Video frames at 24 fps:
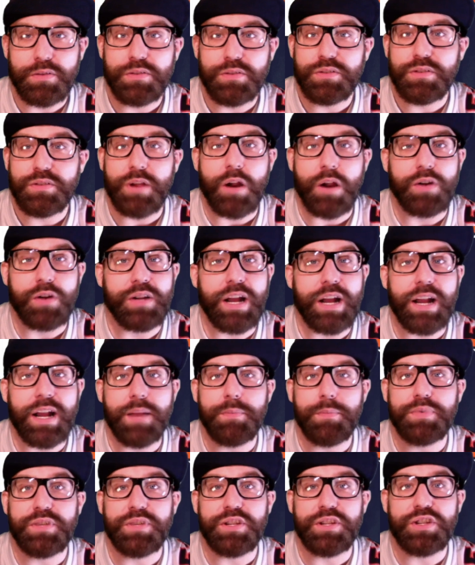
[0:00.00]
Our tight
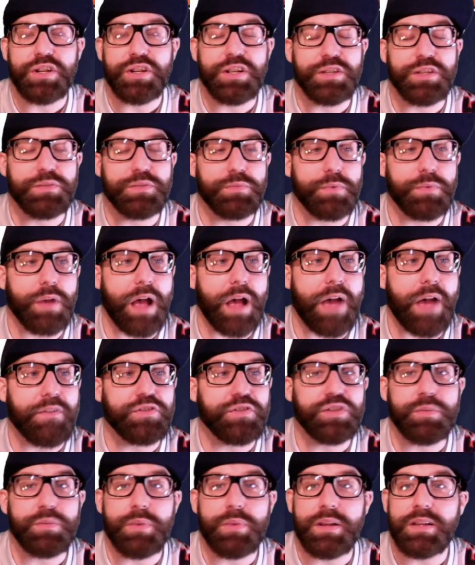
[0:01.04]
end position has
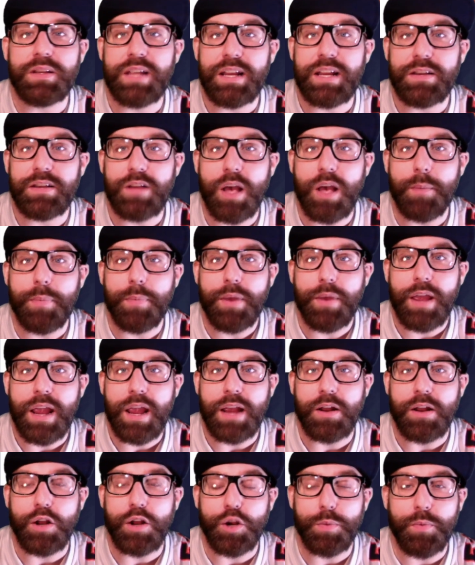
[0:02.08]
obviously been dinged up
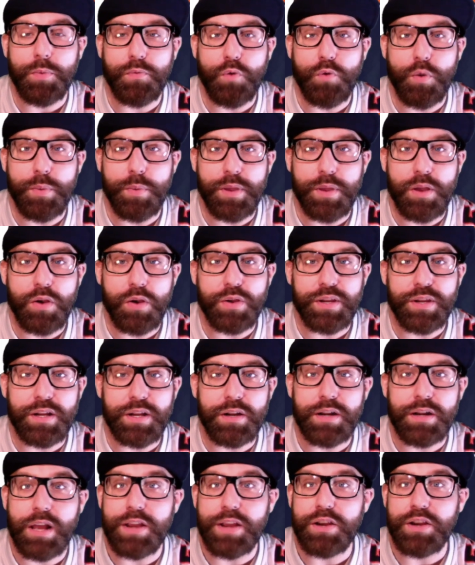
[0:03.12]
and underperforming all
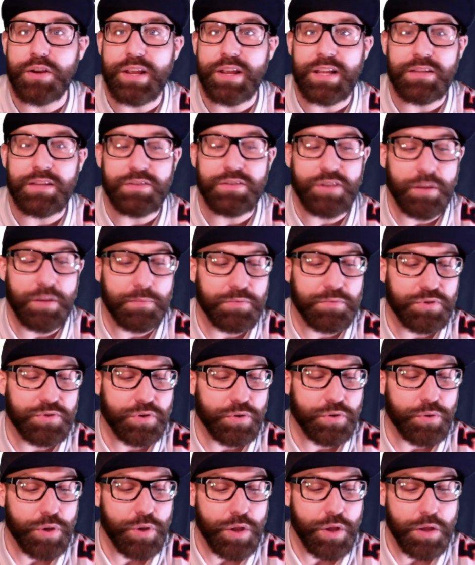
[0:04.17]
year. Now you're getting something,
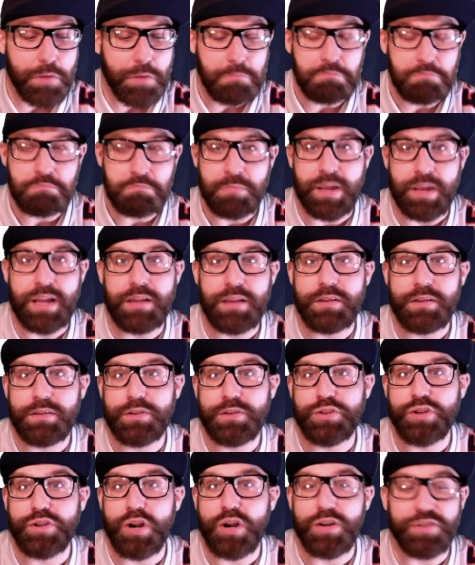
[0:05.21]
so hey, you're
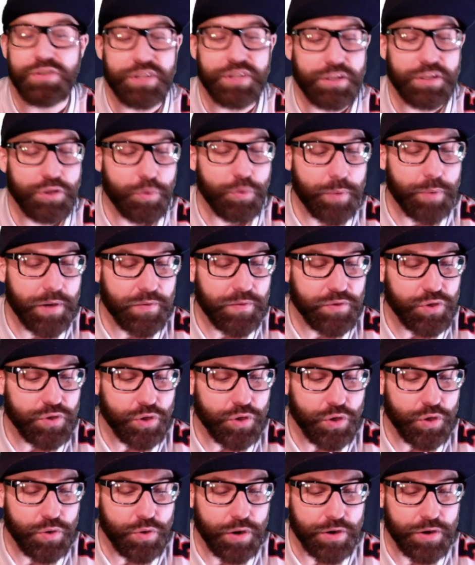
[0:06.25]
starting to see a little bit of a
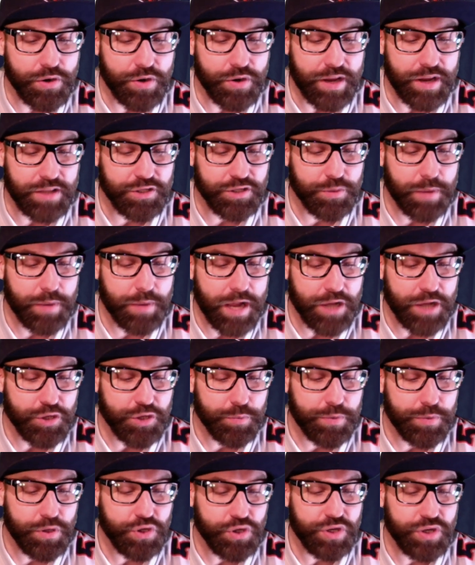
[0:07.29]
turnaround. You're getting some
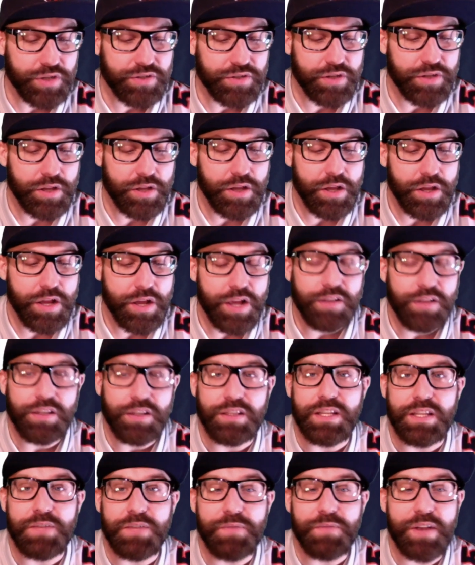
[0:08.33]
contributions. The
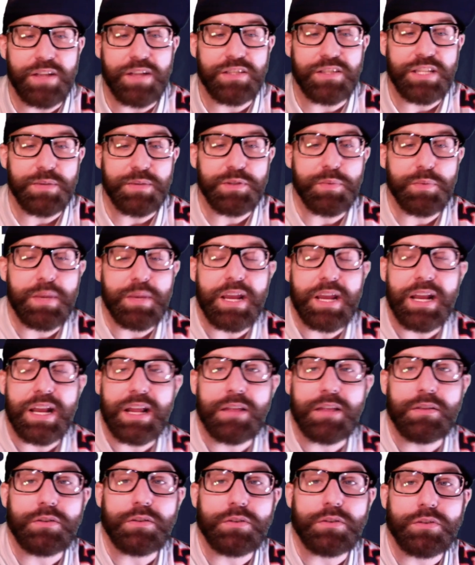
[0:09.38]
defense seems to be getting
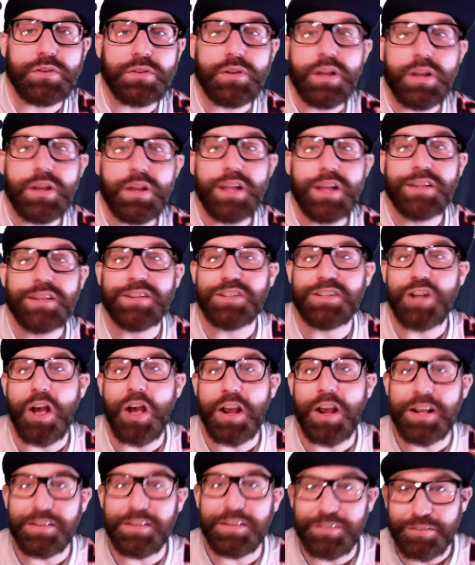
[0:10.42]
a little. They're
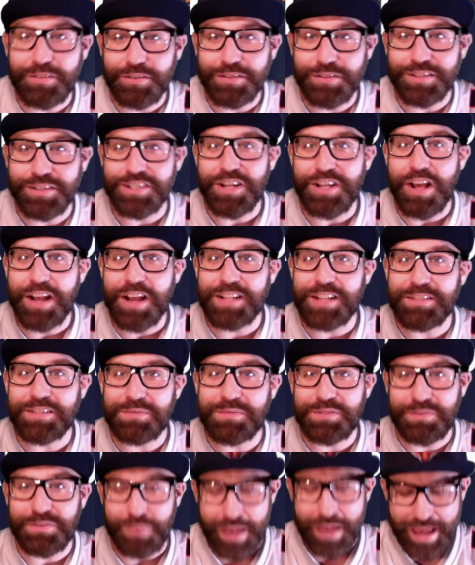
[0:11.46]
talking some
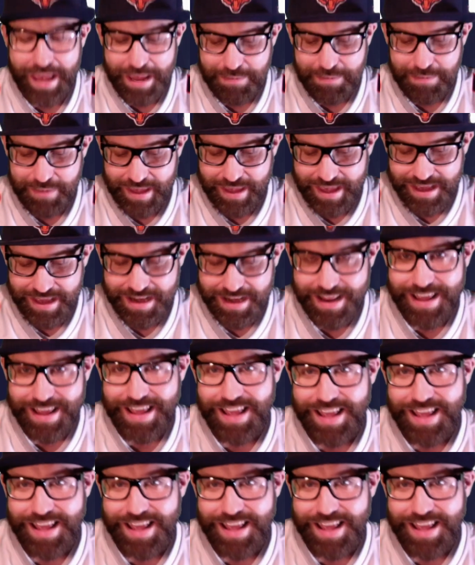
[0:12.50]
swag, man.